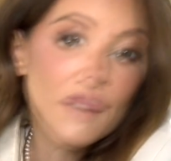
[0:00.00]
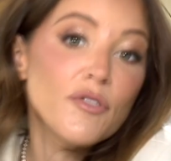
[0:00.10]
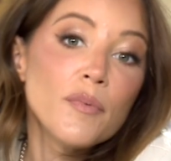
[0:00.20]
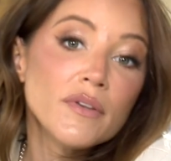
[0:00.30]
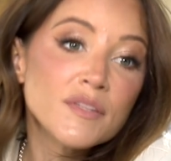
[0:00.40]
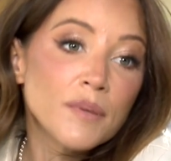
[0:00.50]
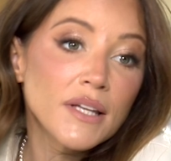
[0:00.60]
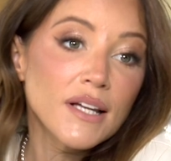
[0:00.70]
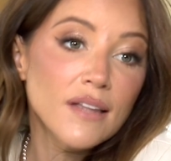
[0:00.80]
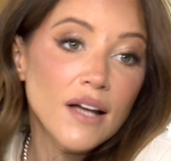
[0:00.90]
If the Bills
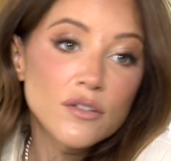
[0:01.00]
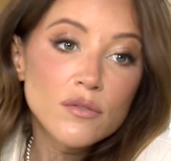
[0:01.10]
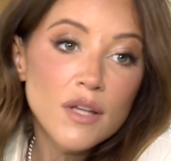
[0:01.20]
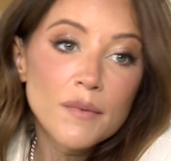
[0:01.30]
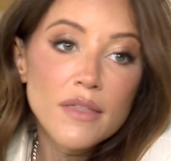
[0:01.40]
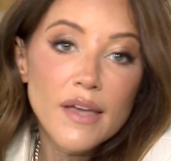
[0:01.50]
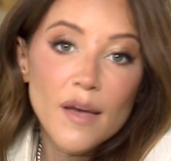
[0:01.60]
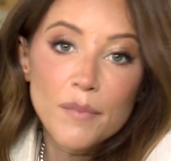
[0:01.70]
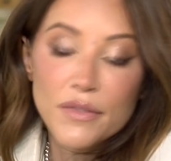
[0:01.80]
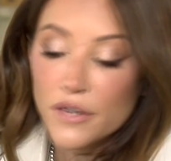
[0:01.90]
play like that, don't tell me they
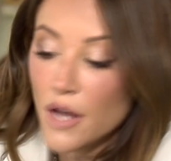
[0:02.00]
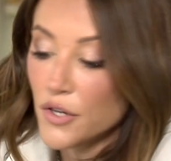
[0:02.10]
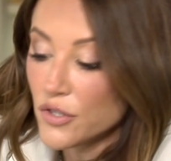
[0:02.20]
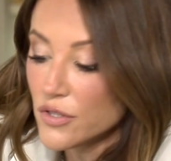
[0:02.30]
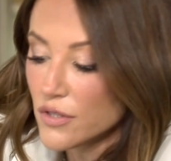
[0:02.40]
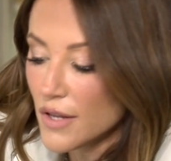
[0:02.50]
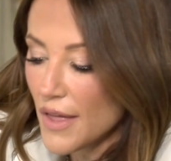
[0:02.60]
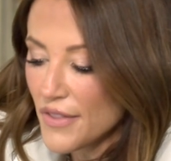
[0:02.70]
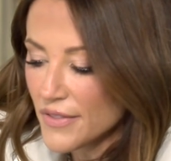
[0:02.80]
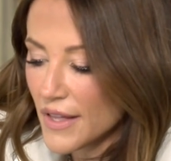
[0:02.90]
can't beat the Niners.
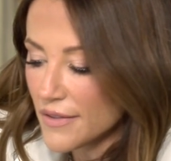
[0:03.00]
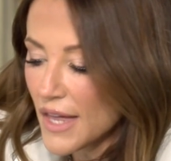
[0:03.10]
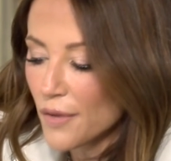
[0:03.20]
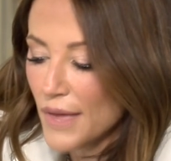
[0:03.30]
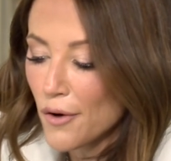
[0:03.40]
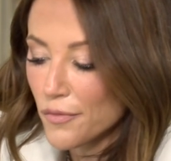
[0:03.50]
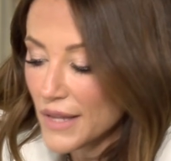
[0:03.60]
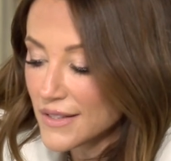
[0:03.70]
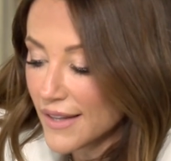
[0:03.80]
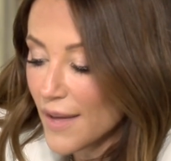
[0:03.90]
I think they that
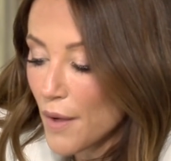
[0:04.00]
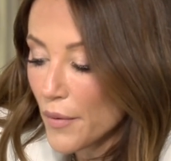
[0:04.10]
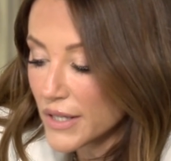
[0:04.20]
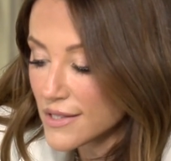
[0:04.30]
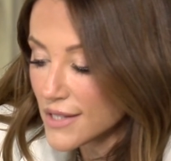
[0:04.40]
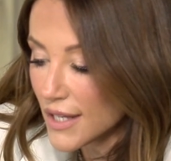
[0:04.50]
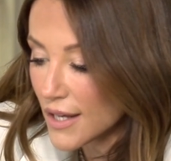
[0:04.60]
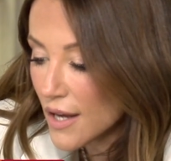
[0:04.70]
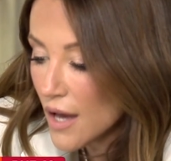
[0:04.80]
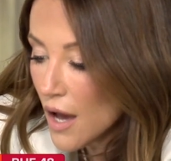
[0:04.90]
that that's a game I want to see.